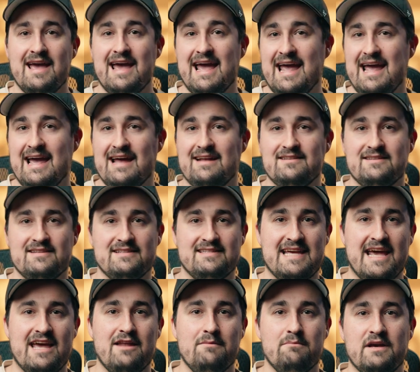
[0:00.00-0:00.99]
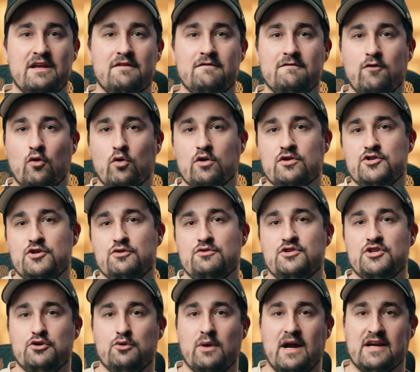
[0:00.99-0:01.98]
and 10-bit
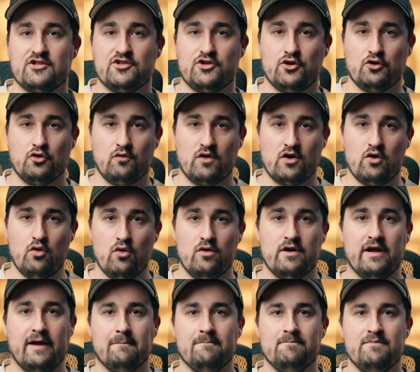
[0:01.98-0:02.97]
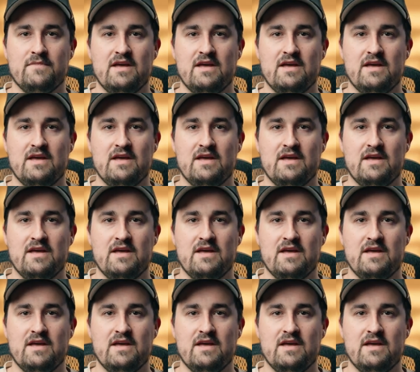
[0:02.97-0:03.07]
422 external recording.